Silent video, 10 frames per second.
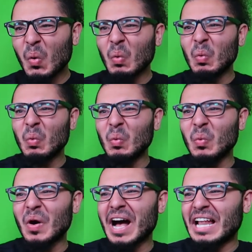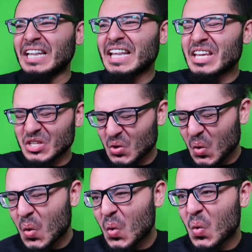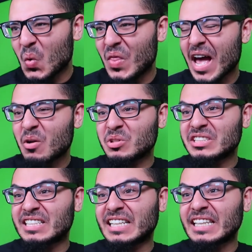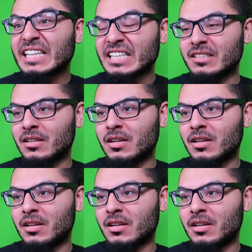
Ooh, yo, that was clean.